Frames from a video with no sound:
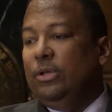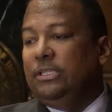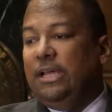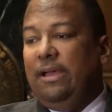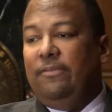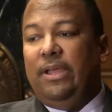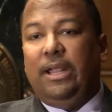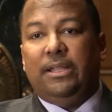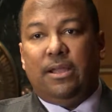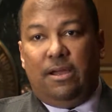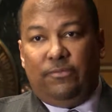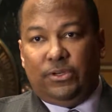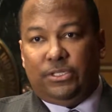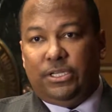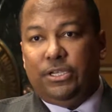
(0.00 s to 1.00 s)
as I've had
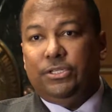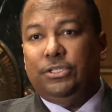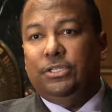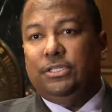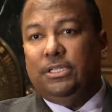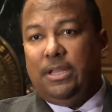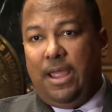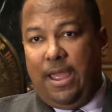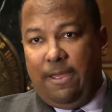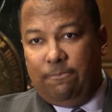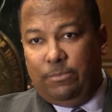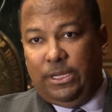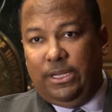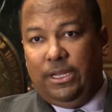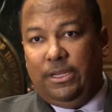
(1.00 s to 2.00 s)
conversations and had
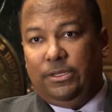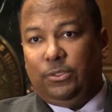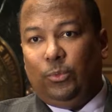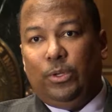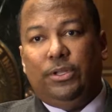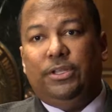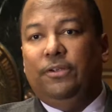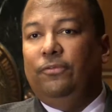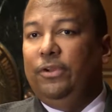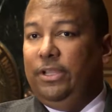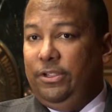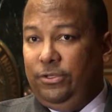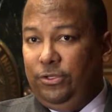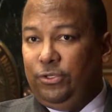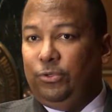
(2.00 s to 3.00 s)
meetings with different
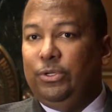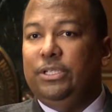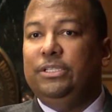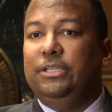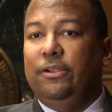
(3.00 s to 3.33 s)
industries,